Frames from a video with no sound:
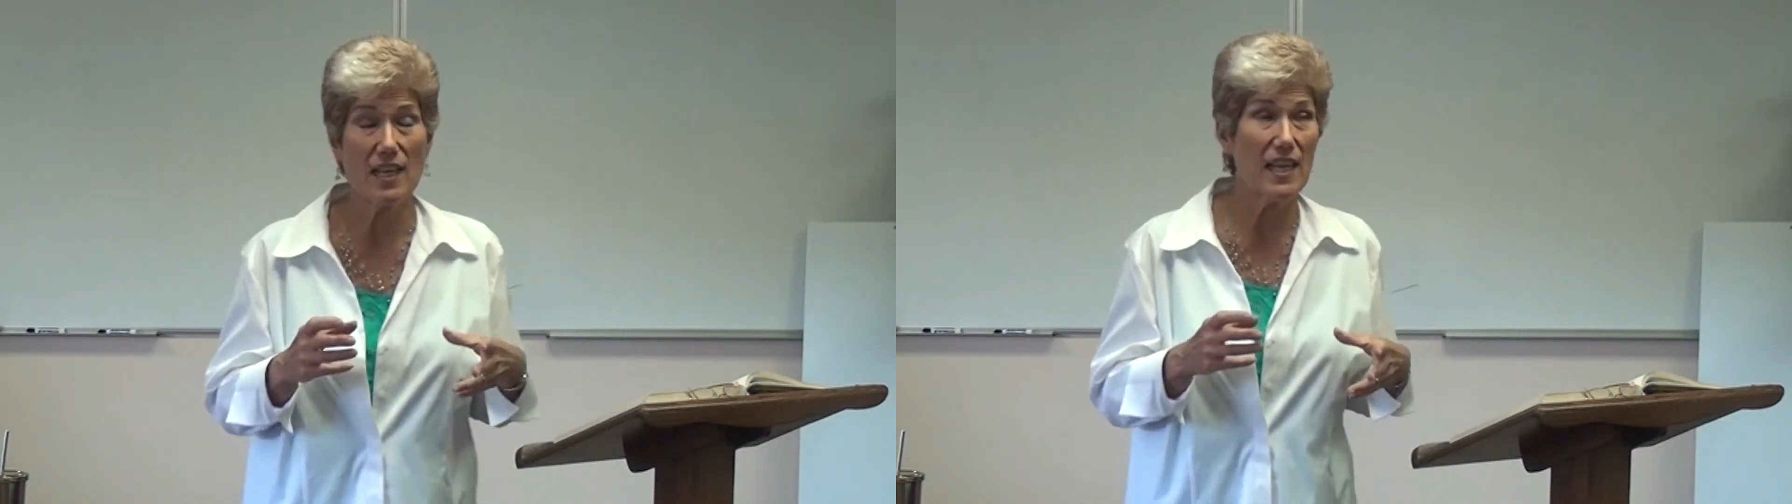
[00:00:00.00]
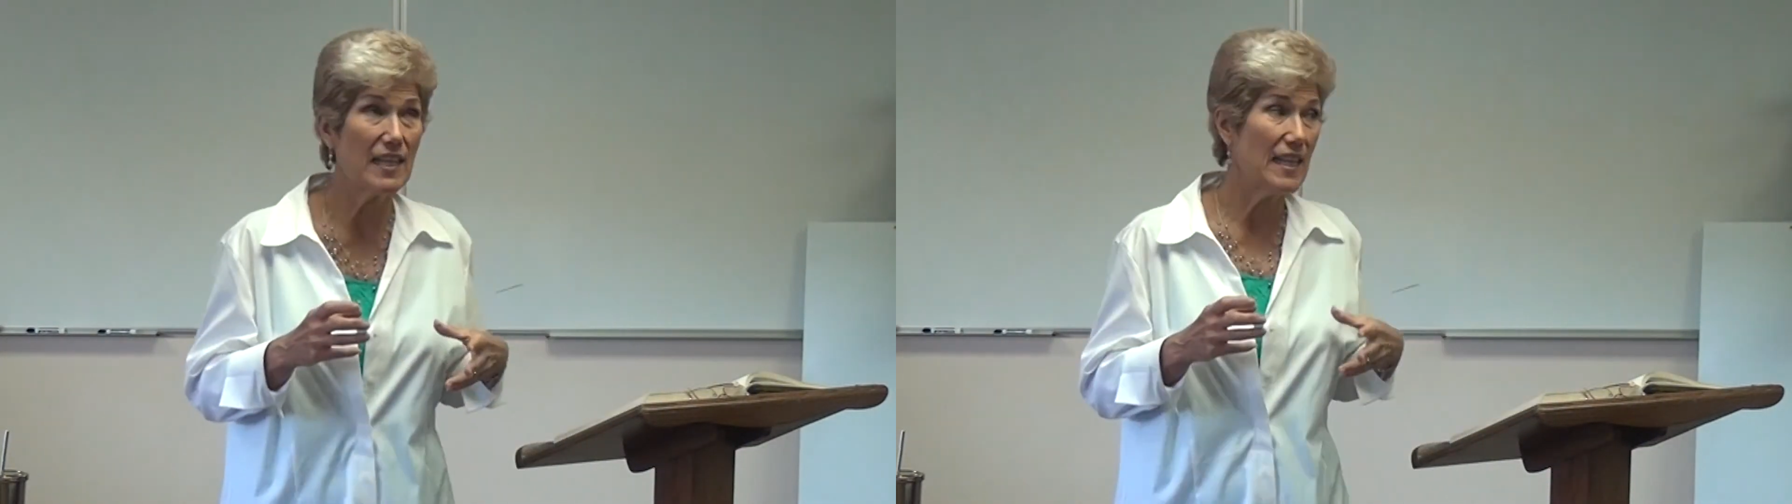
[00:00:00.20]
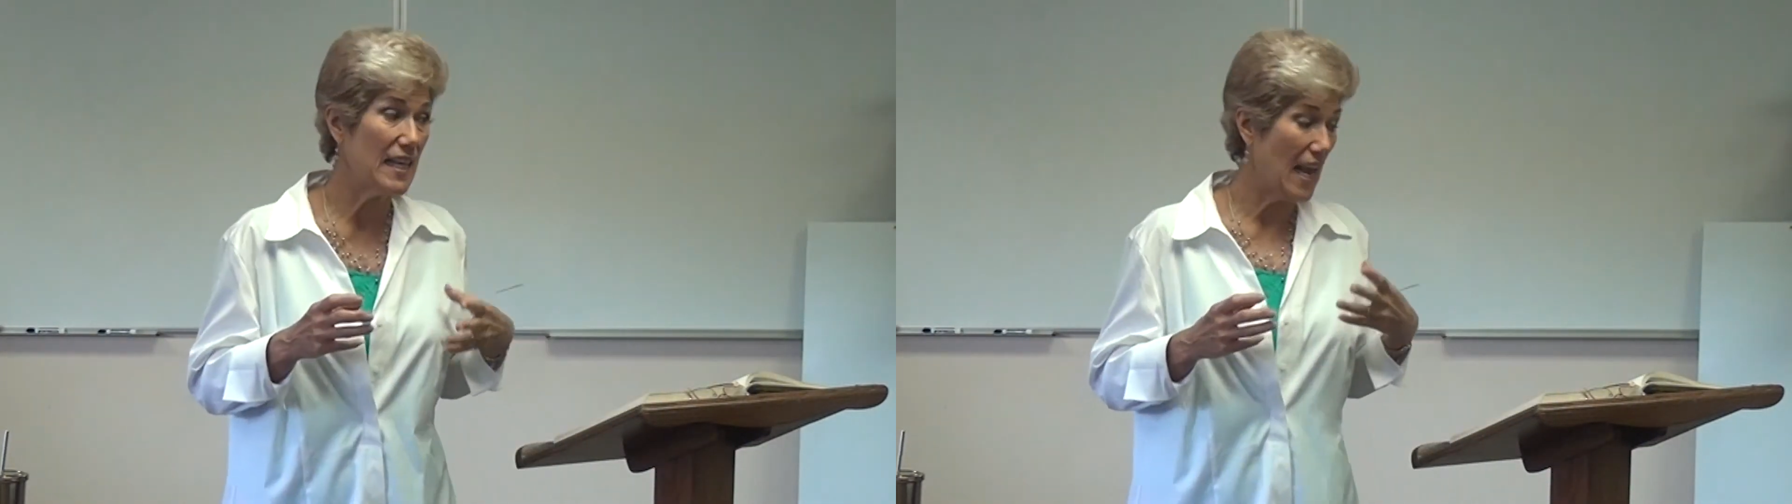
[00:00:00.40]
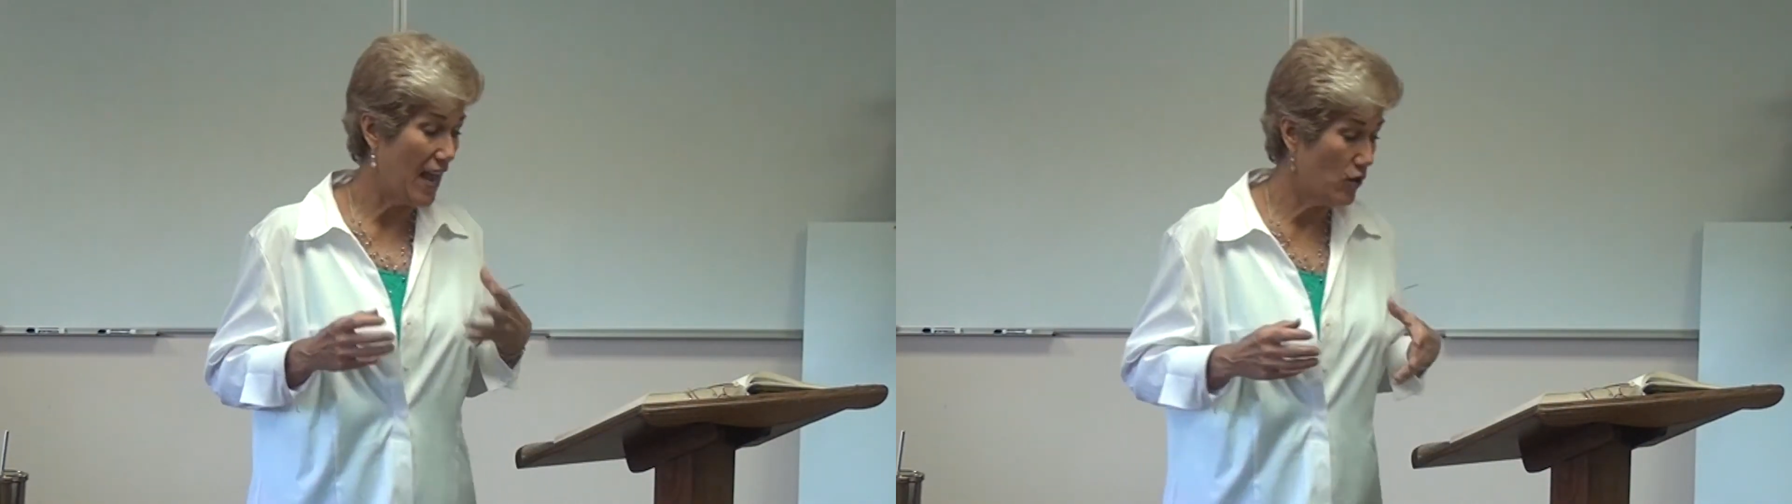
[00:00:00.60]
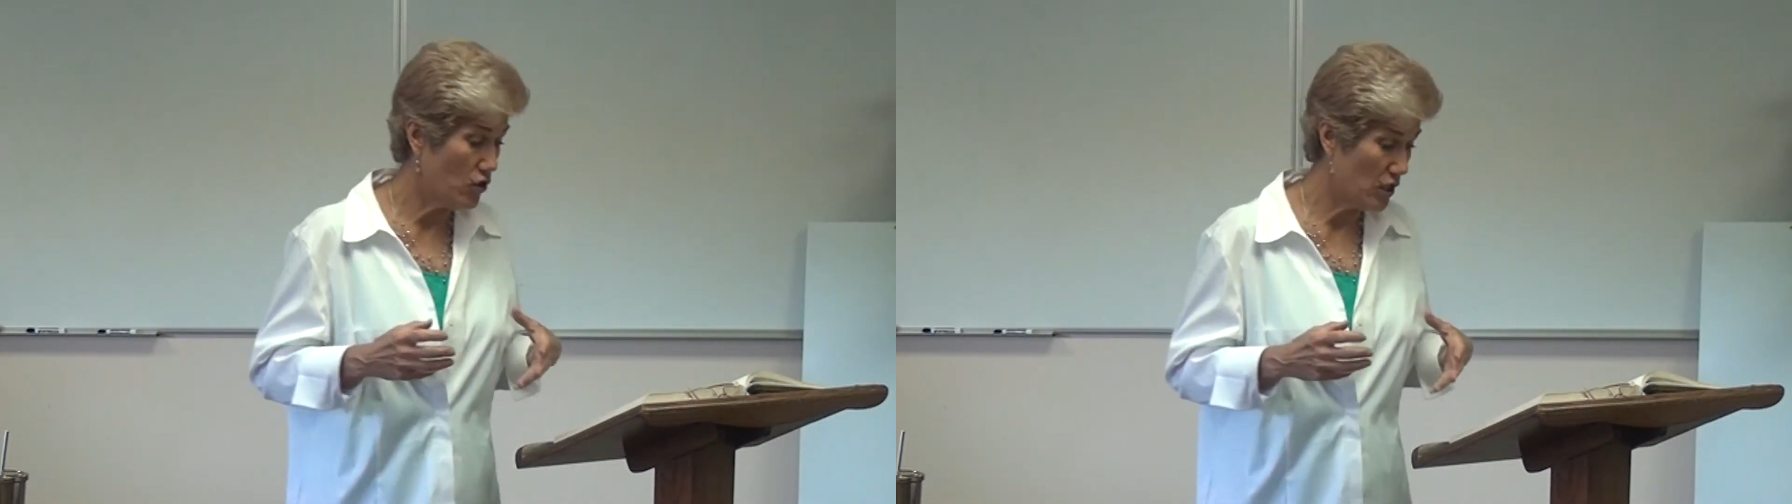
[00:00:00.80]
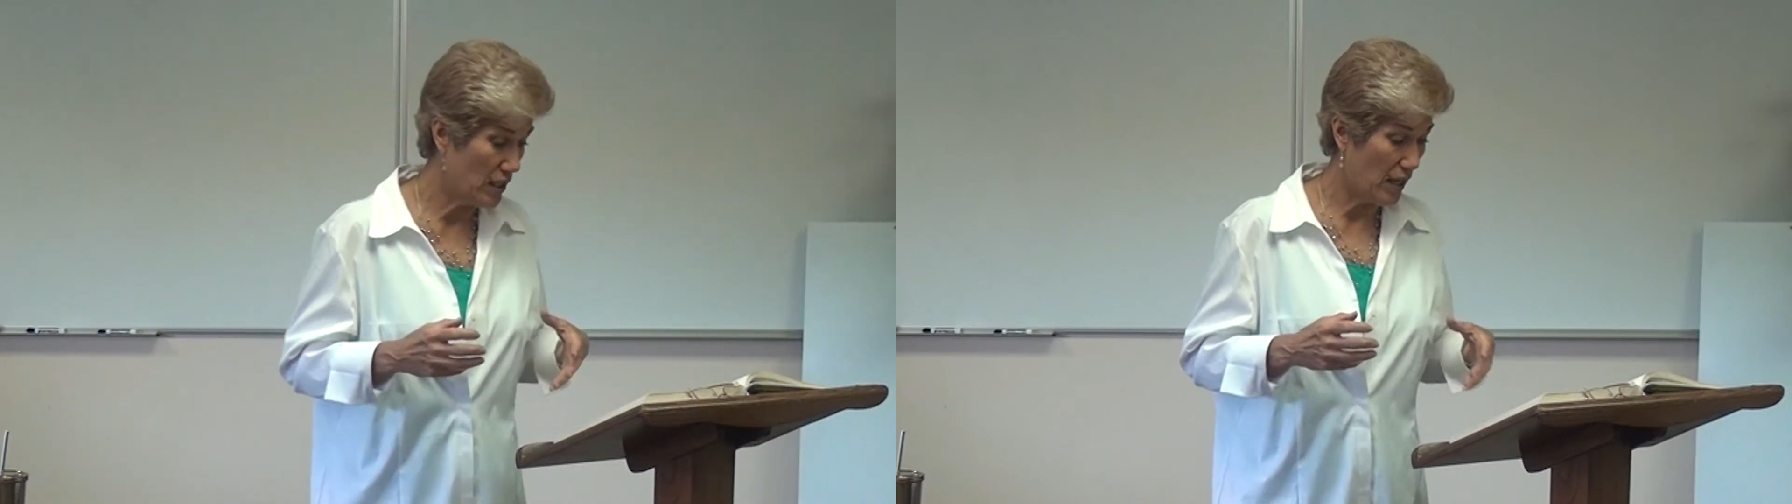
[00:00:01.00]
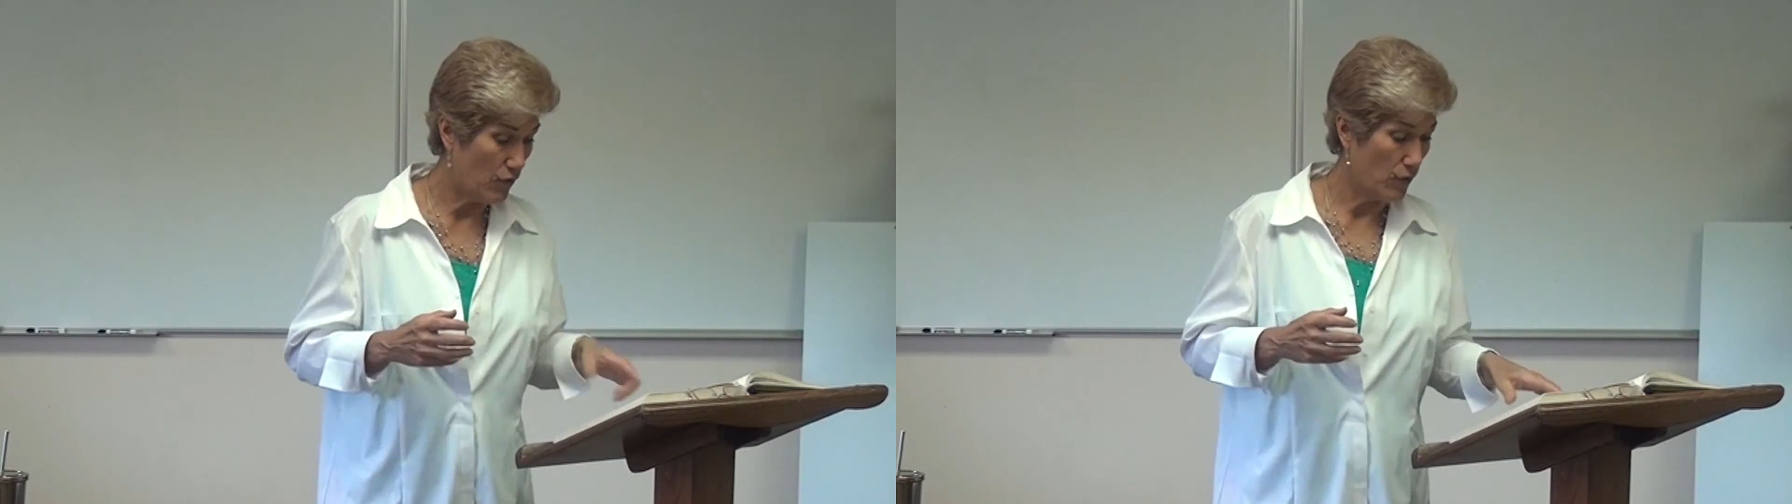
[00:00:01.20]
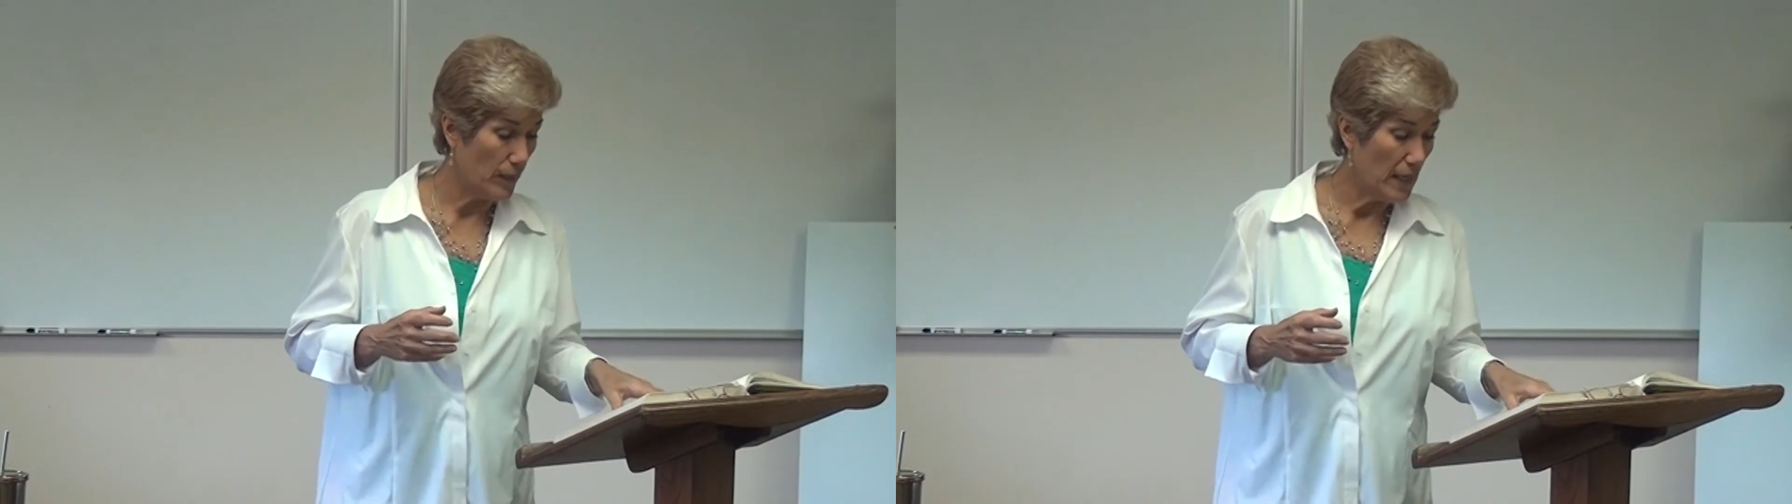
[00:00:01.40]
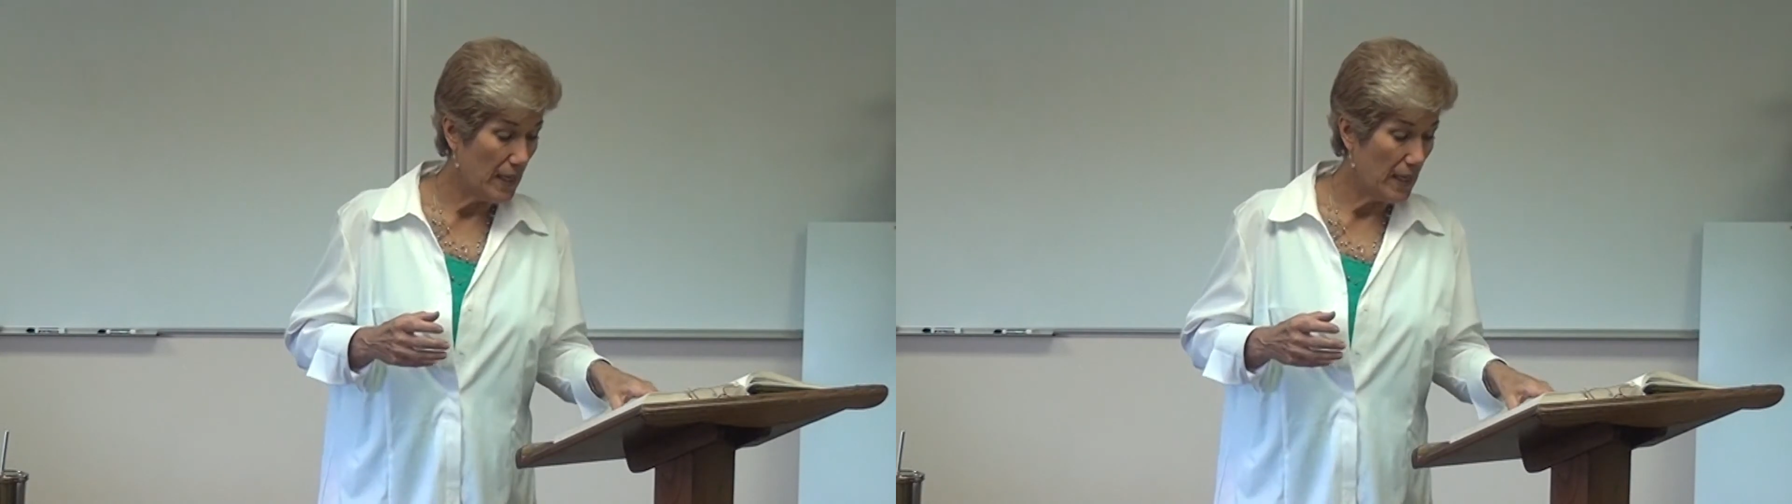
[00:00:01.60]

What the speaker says: in the energy level.